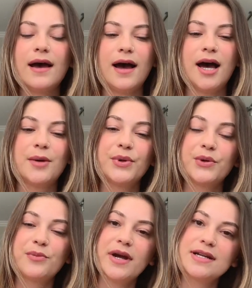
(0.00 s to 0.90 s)
But
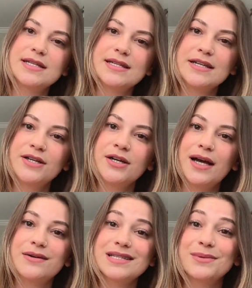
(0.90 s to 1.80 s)
with peritoneal,
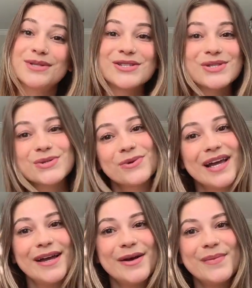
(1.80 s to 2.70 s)
I was able to
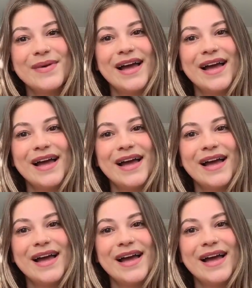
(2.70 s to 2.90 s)
swim,